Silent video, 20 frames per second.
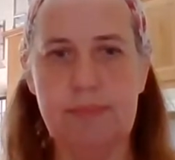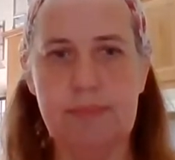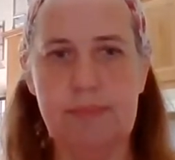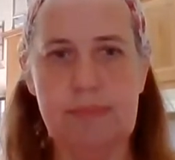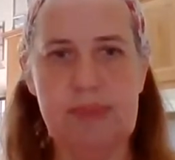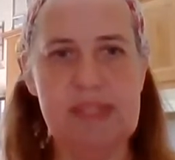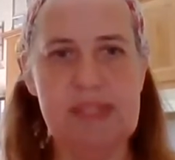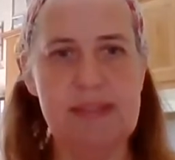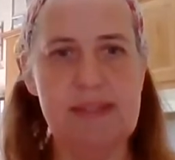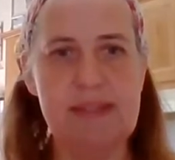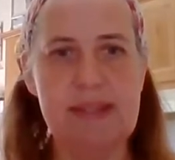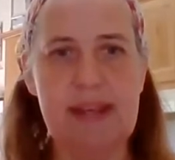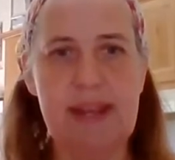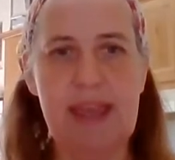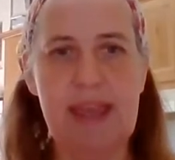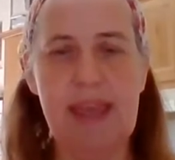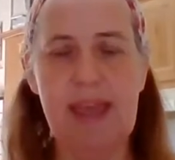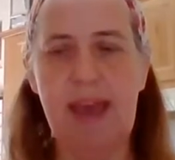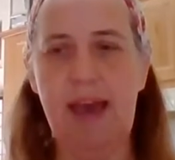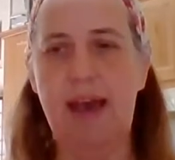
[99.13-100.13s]
And
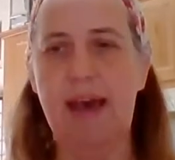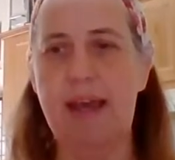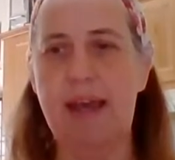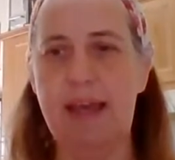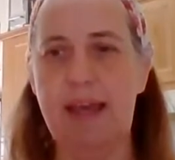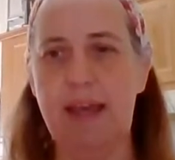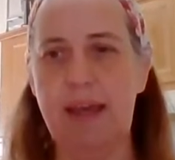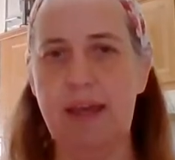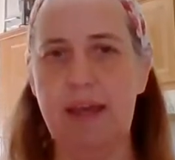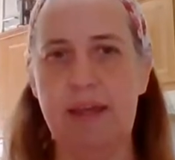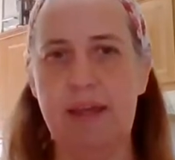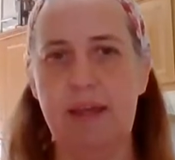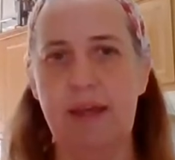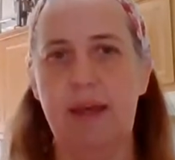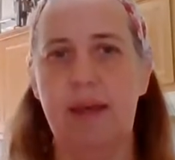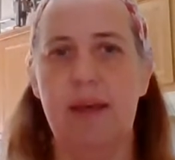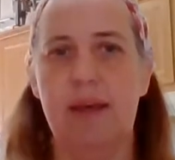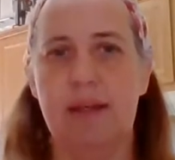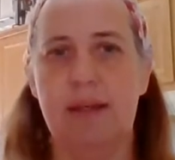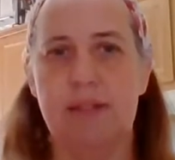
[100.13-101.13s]
today I
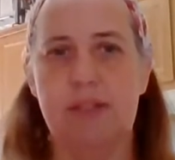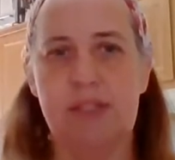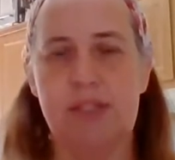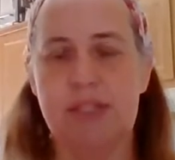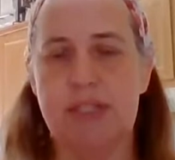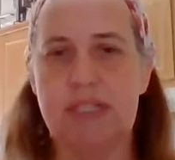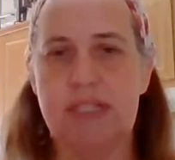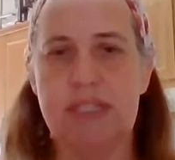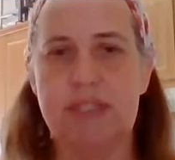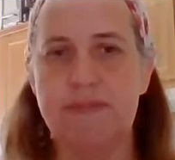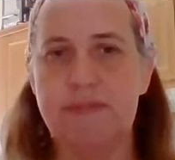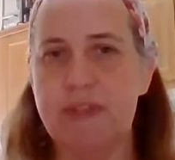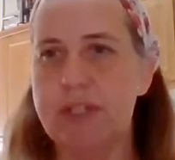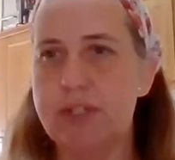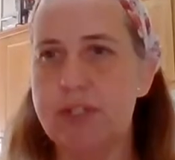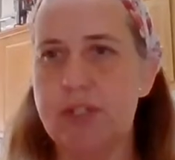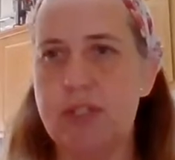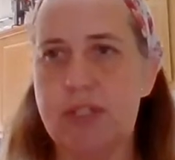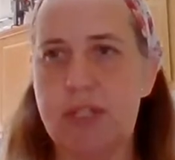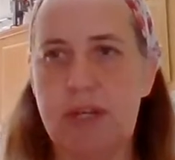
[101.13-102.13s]
just
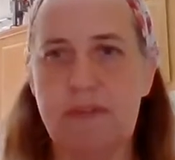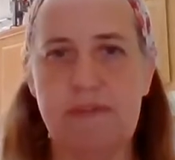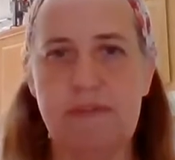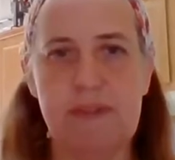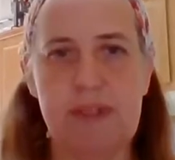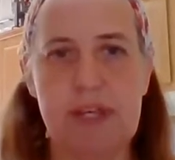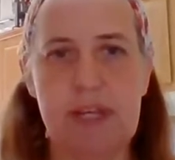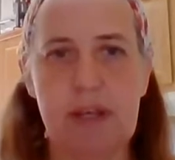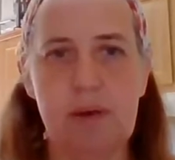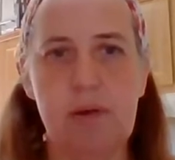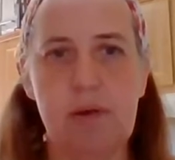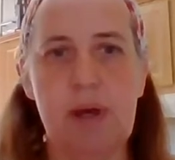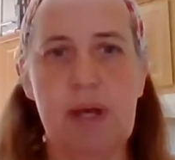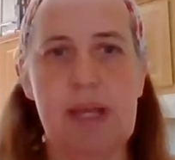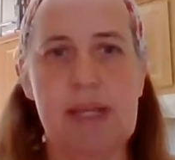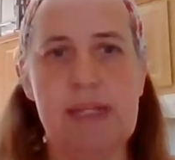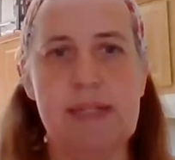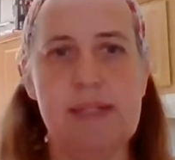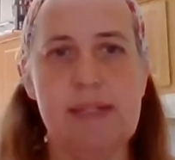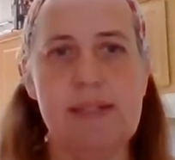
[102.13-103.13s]
finished a video.
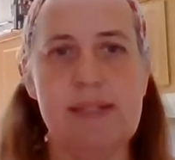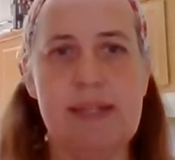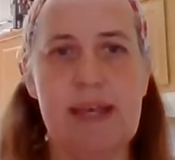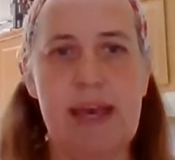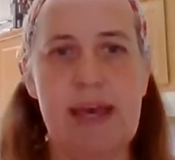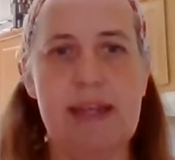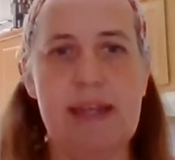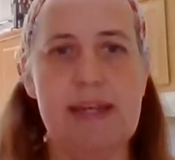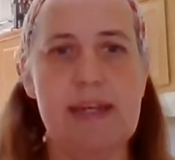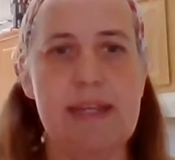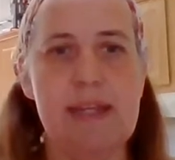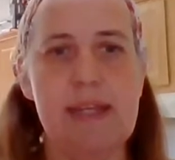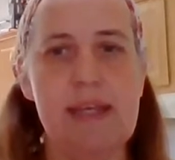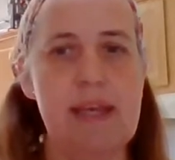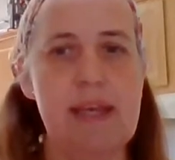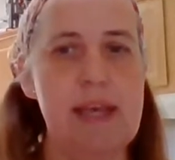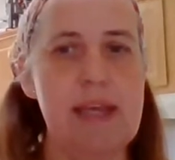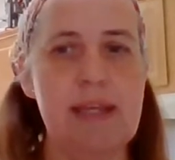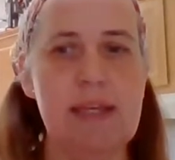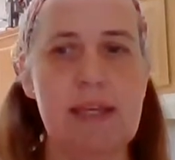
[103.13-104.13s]
I need to edit
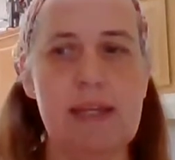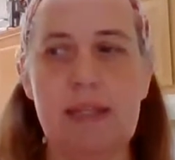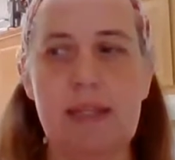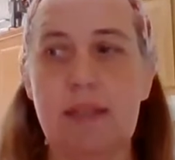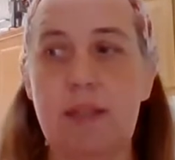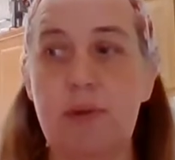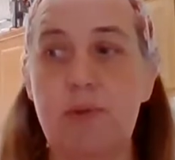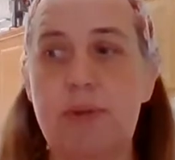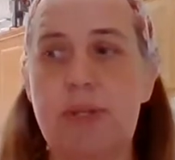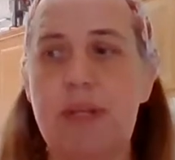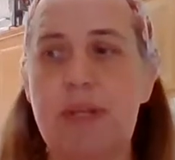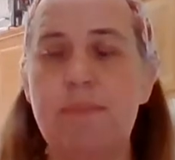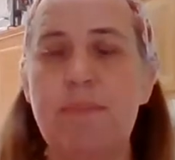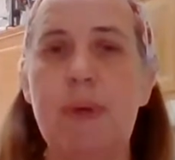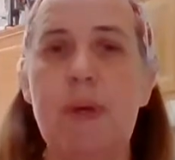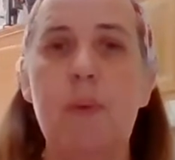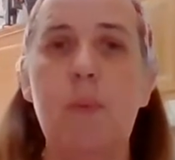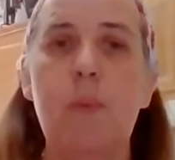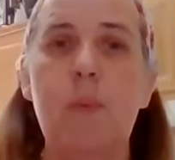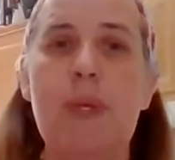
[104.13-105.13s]
it and get it loaded,
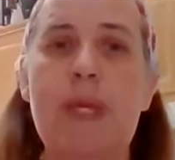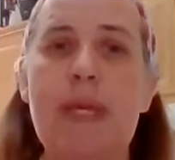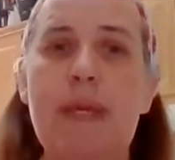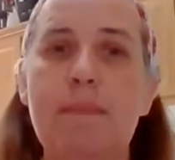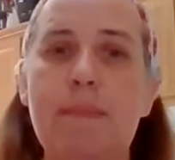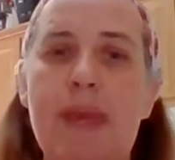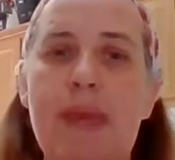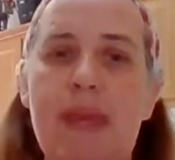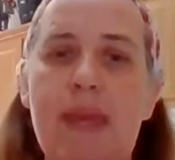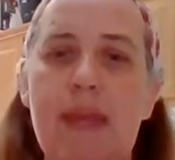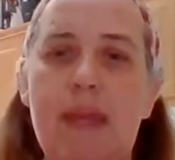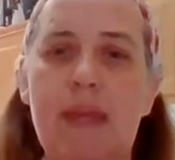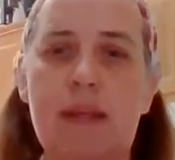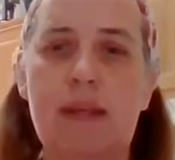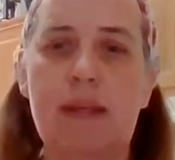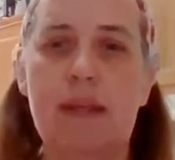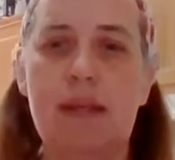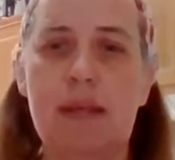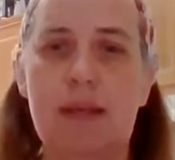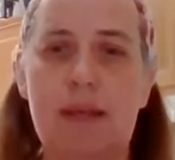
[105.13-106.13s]
but we
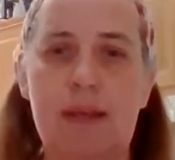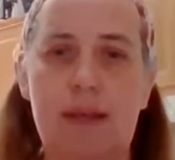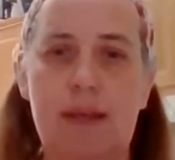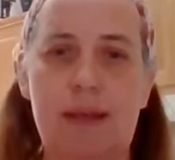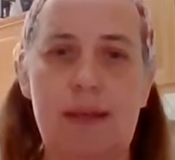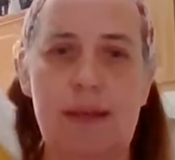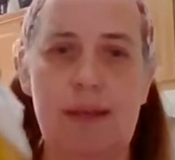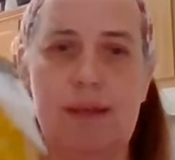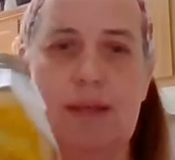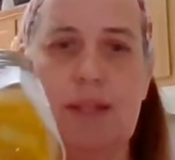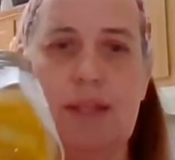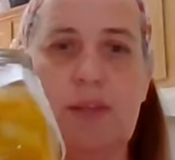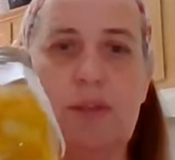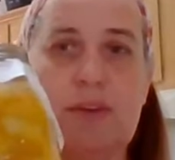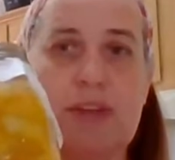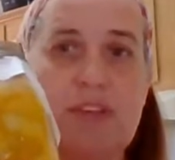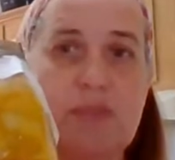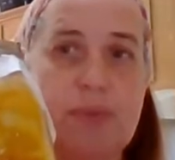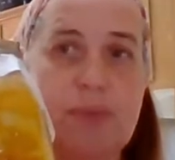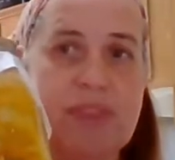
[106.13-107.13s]
made, can you
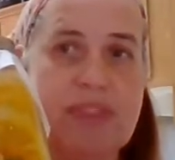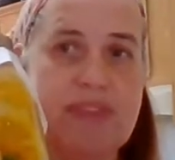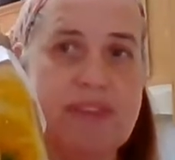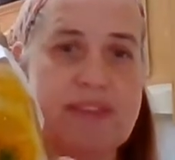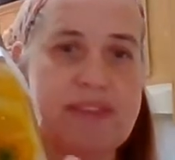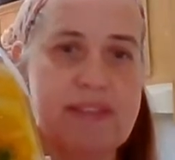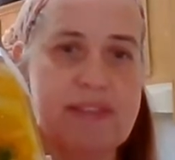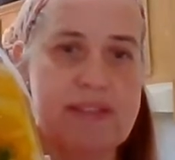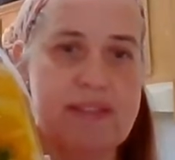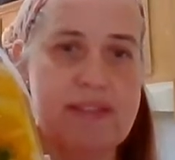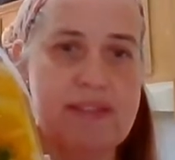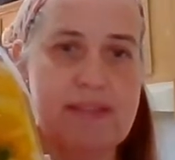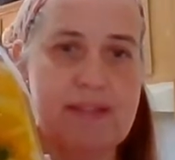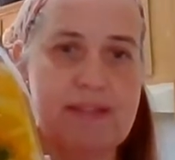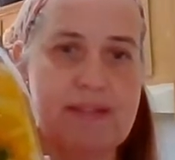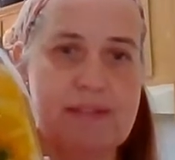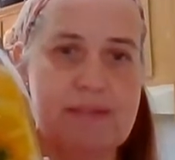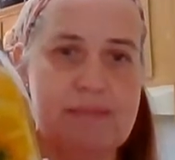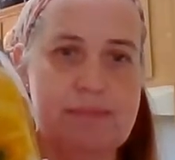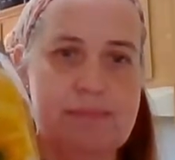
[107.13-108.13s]
guess what this is?
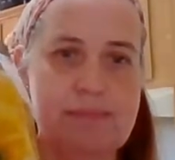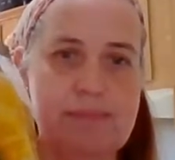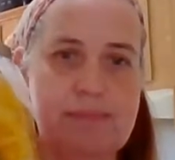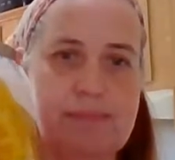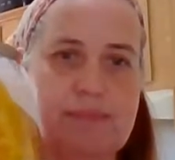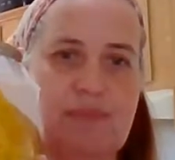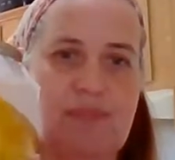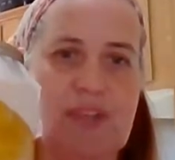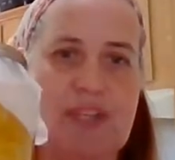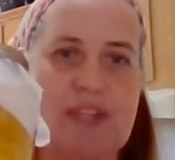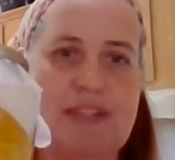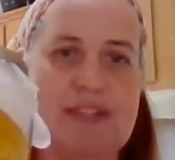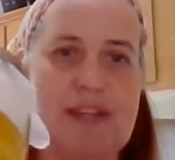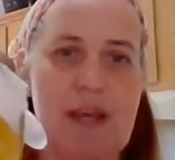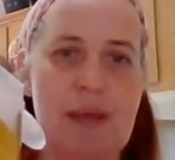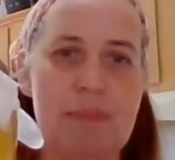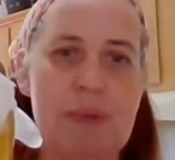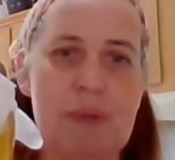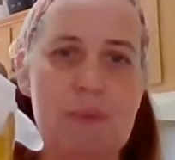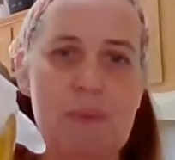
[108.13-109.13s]
Can you
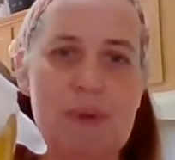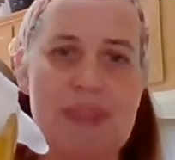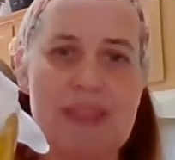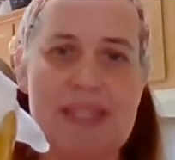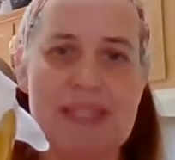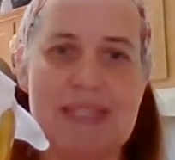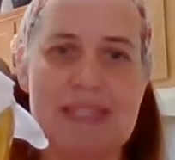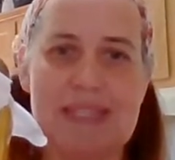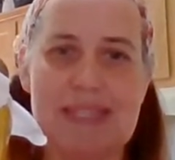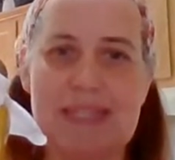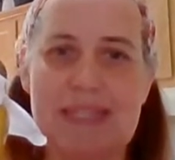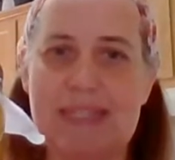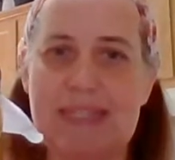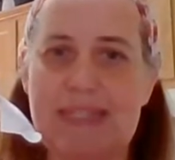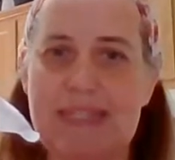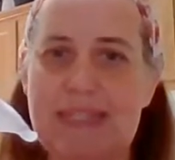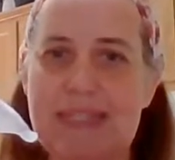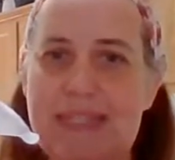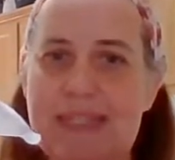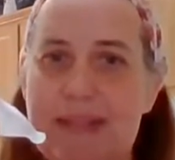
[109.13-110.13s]
tell me what this
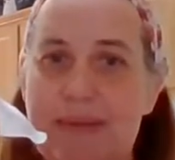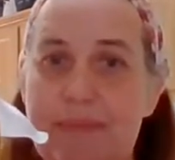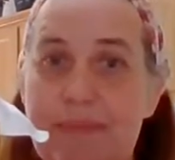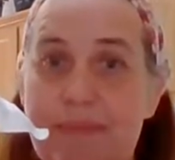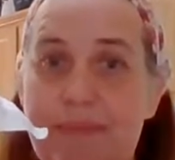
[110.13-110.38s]
is?